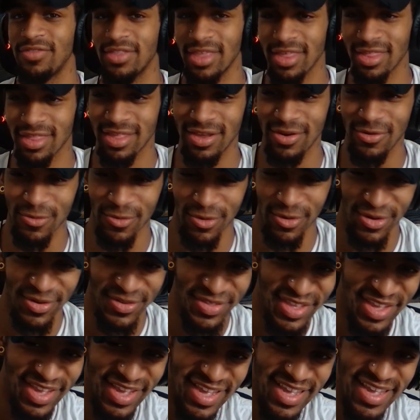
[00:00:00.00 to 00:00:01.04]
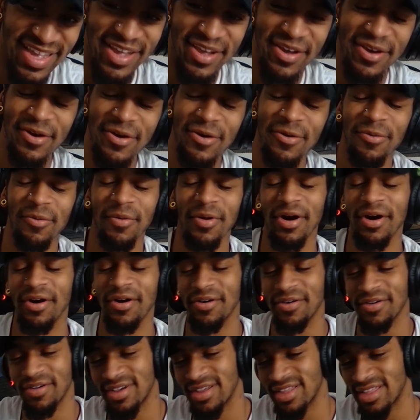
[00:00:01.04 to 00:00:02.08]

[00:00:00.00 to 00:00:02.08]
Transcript: Disney World. Well,